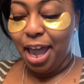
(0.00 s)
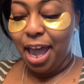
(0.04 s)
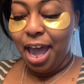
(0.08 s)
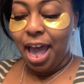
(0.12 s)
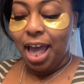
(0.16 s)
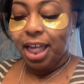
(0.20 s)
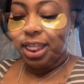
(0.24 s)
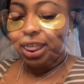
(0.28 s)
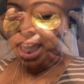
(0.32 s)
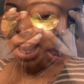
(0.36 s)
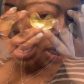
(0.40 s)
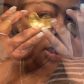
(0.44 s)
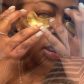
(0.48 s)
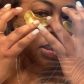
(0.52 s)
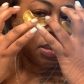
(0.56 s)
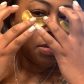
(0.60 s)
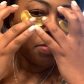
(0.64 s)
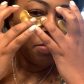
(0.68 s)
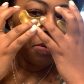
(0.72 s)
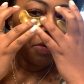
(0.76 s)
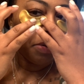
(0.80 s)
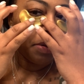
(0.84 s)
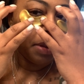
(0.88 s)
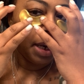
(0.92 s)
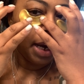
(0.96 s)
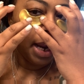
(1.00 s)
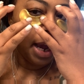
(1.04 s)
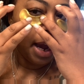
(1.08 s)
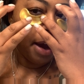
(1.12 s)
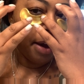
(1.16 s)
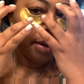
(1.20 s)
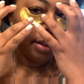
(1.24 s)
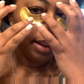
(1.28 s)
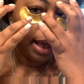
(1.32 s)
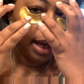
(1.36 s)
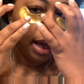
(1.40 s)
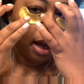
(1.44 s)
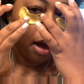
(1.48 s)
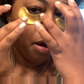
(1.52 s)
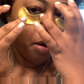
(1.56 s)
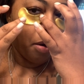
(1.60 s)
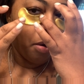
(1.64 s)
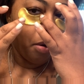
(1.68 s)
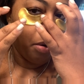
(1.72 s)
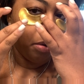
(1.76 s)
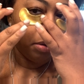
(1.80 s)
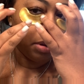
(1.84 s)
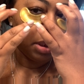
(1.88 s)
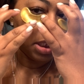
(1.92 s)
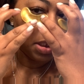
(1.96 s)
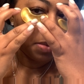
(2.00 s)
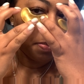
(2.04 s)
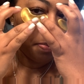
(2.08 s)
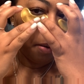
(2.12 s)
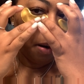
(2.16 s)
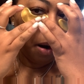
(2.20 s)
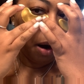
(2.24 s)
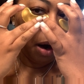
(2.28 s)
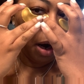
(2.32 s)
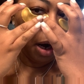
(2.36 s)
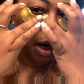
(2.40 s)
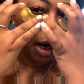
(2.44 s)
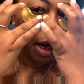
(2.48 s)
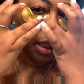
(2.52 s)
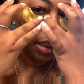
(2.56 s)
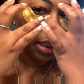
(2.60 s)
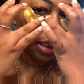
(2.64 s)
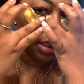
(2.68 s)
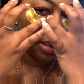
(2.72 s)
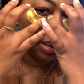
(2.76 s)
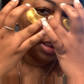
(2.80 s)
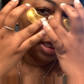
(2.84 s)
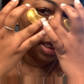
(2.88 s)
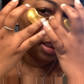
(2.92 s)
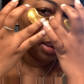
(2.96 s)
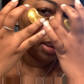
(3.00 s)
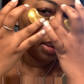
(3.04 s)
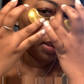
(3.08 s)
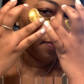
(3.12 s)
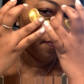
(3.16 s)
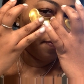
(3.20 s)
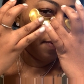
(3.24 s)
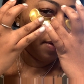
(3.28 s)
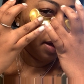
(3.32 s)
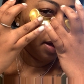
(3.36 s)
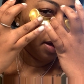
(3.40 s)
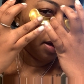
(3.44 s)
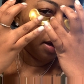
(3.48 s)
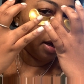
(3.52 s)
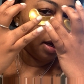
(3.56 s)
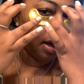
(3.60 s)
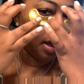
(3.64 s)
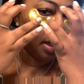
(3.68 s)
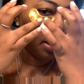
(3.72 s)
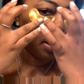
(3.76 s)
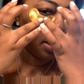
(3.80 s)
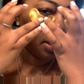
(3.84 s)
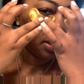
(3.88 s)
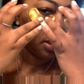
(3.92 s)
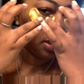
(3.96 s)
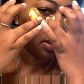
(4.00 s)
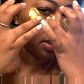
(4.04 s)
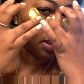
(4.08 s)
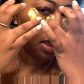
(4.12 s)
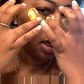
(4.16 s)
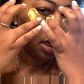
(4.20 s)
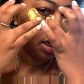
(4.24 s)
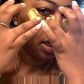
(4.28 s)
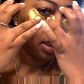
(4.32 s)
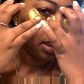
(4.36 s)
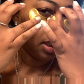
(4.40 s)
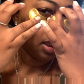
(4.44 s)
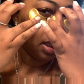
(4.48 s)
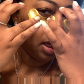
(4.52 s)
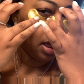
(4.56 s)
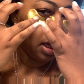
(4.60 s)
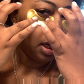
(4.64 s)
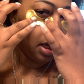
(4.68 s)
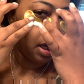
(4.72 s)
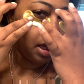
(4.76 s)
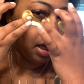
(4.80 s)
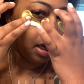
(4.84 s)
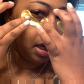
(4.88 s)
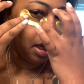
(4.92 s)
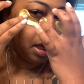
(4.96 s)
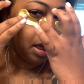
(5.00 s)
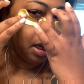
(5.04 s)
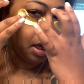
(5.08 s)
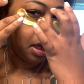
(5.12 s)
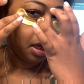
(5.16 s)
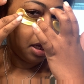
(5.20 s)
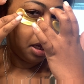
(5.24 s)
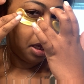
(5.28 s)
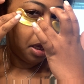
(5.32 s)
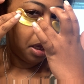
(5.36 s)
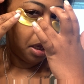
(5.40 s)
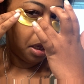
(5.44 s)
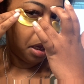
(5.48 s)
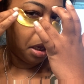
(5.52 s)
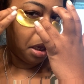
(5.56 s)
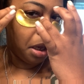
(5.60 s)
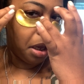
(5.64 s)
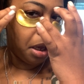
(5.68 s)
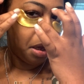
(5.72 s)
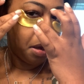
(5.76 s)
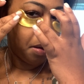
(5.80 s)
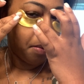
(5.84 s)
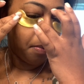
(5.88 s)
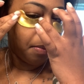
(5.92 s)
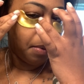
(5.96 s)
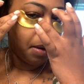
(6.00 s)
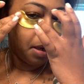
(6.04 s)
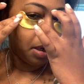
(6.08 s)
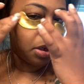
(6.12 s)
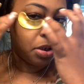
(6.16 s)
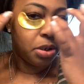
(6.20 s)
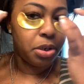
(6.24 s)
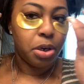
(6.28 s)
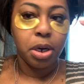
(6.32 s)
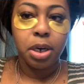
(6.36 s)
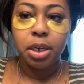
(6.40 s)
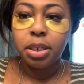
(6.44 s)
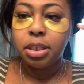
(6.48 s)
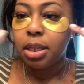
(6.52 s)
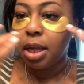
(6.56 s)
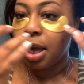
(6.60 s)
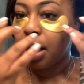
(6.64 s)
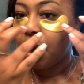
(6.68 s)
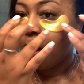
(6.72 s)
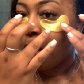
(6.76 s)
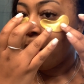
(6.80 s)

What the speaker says: Like, I smooth it out, like I'll hold this part and then take this finger and then just kind of like make sure it's like